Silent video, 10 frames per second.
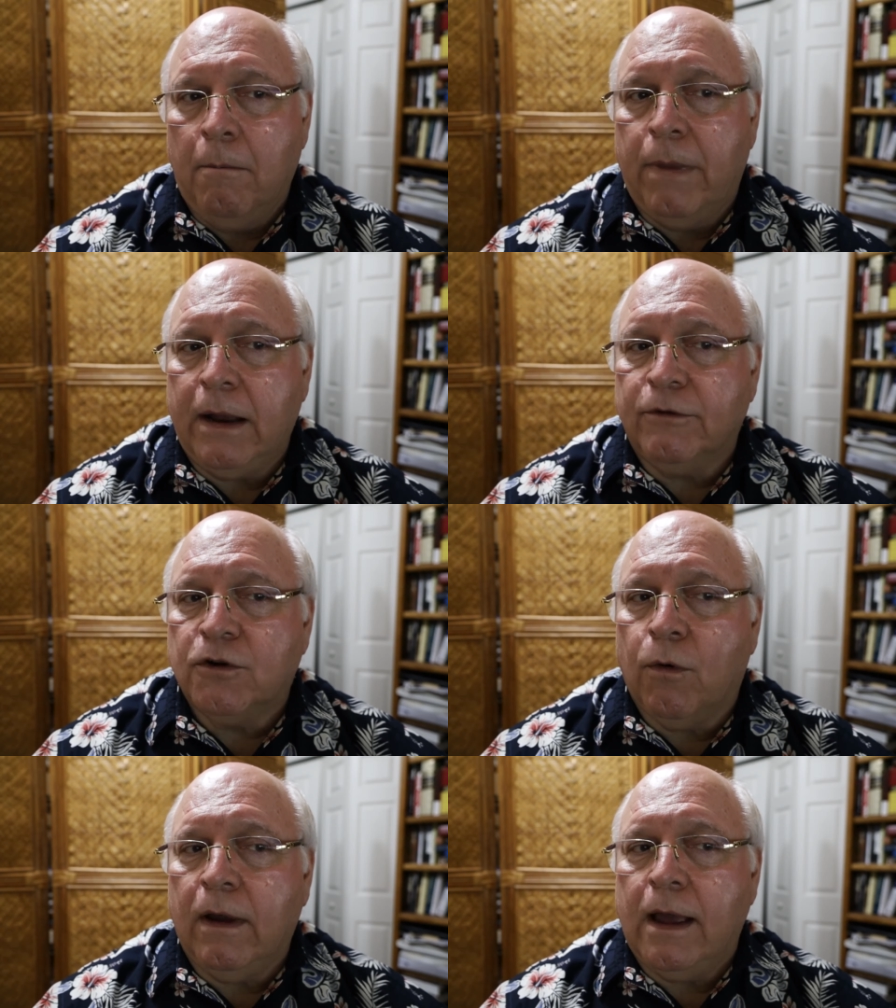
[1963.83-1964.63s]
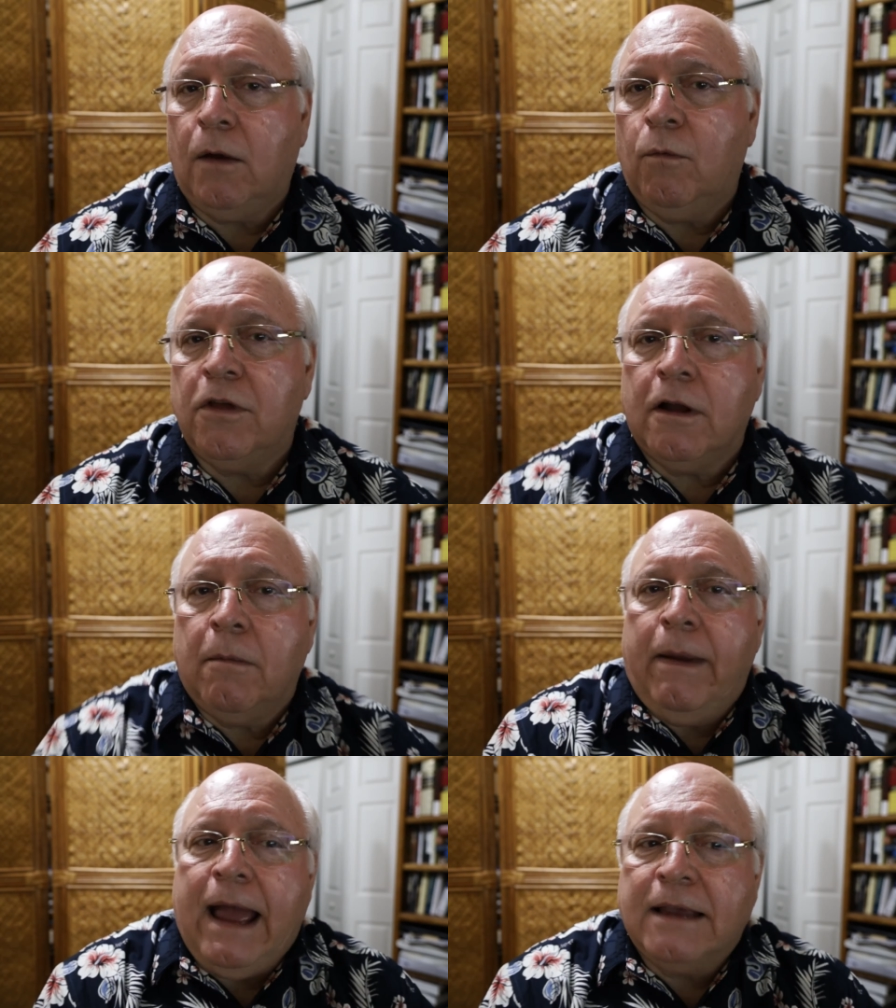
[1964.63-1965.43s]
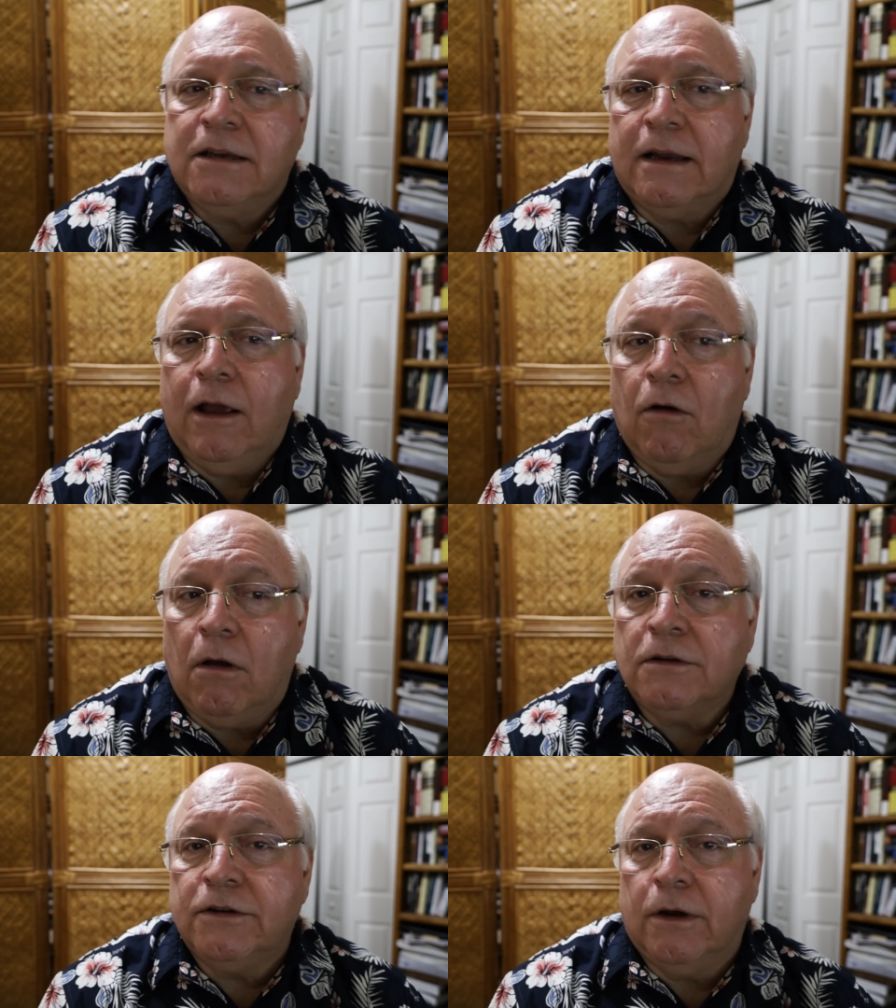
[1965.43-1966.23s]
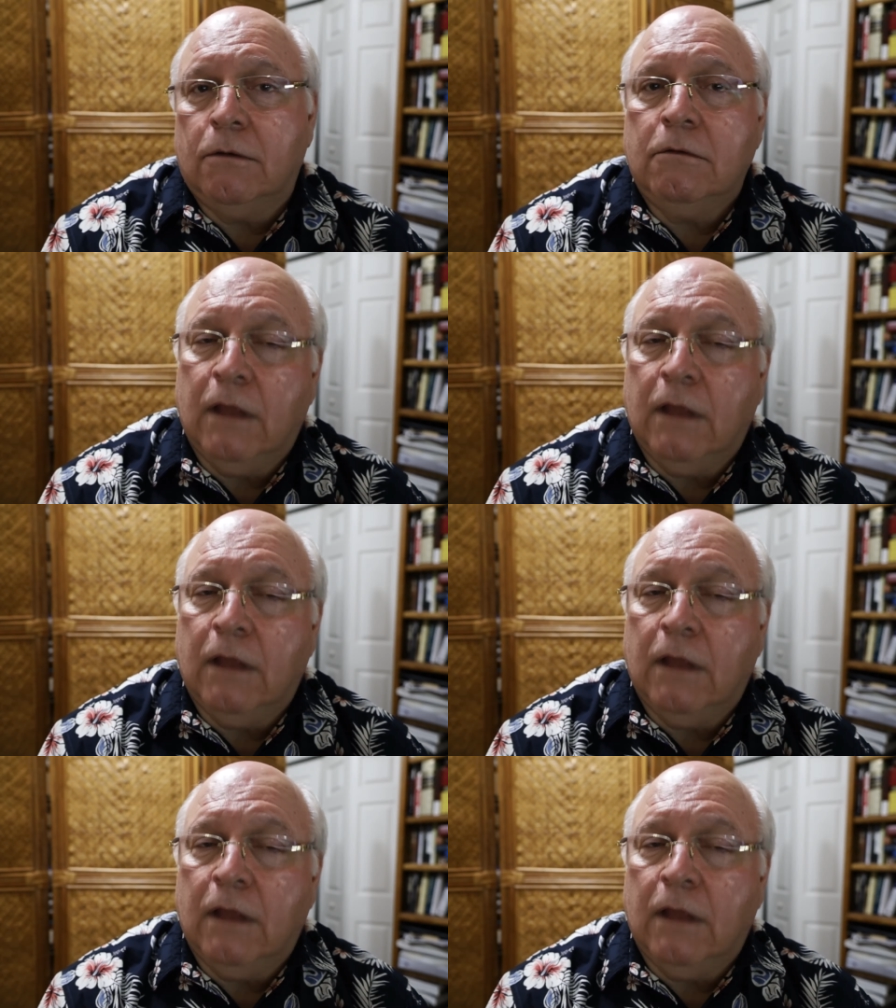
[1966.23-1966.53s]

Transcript: But he was created with a capacity also,